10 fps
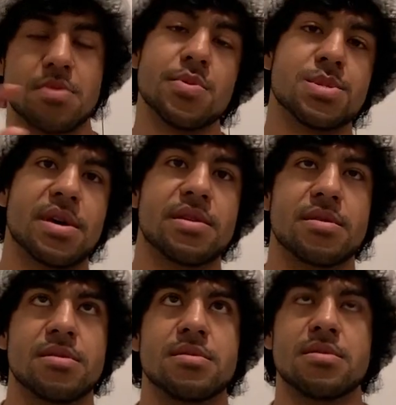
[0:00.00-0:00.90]
equal sign,
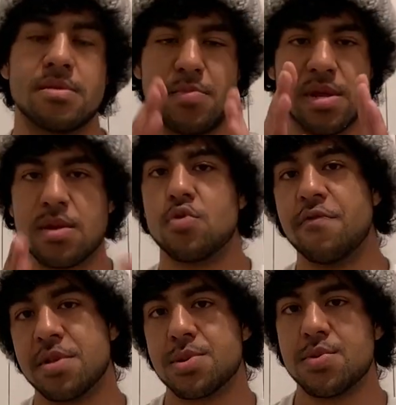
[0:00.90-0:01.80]
meaning
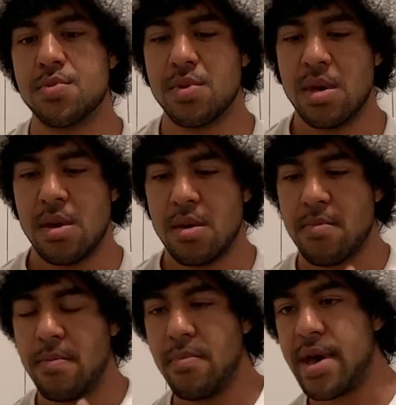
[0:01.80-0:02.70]
equivalent to,
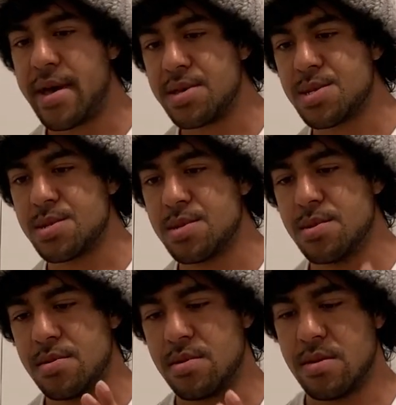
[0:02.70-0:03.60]
mass,
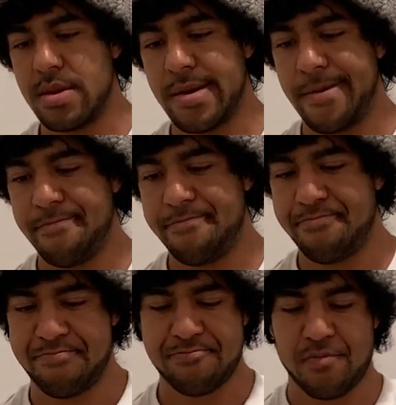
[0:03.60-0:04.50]

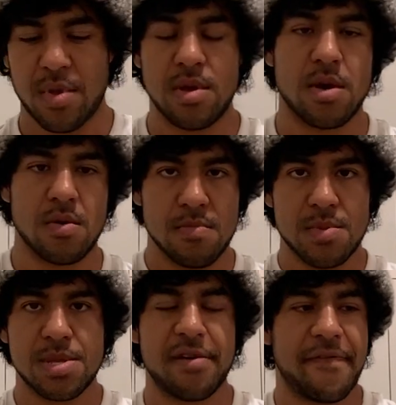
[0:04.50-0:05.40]
you know,
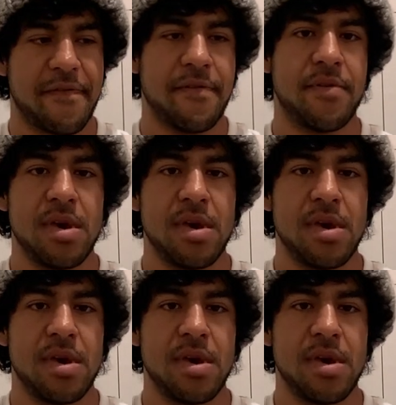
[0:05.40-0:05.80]
stuff,